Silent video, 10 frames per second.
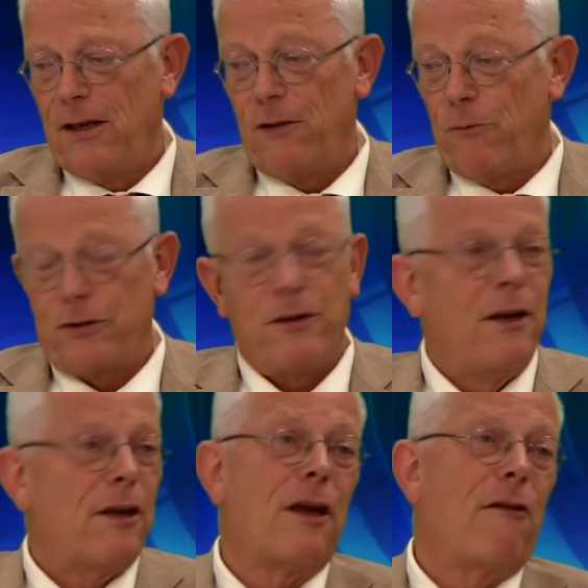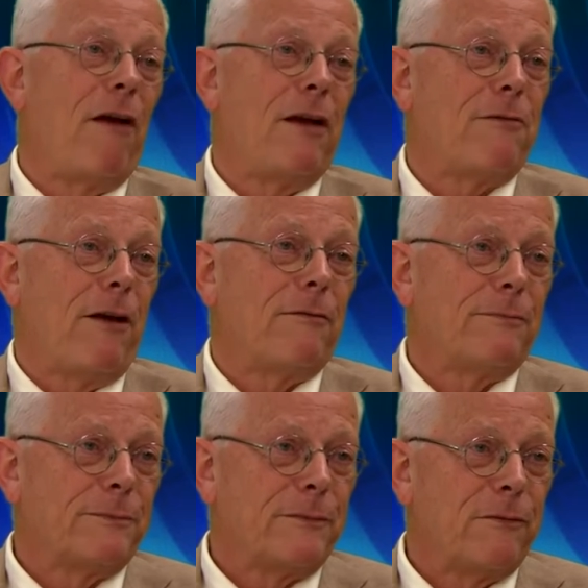It was great fun.
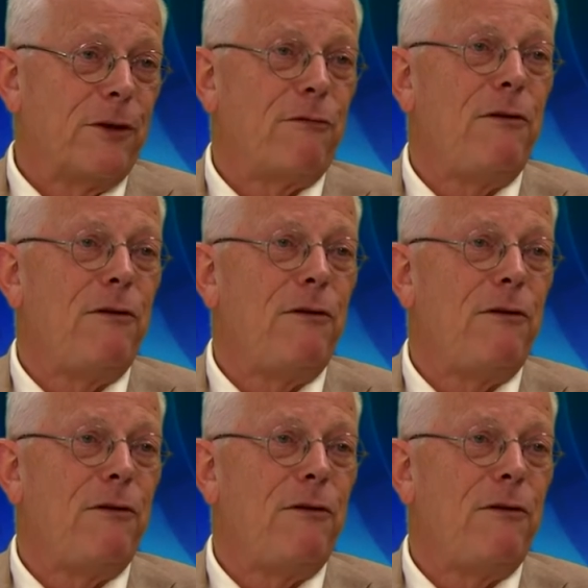It was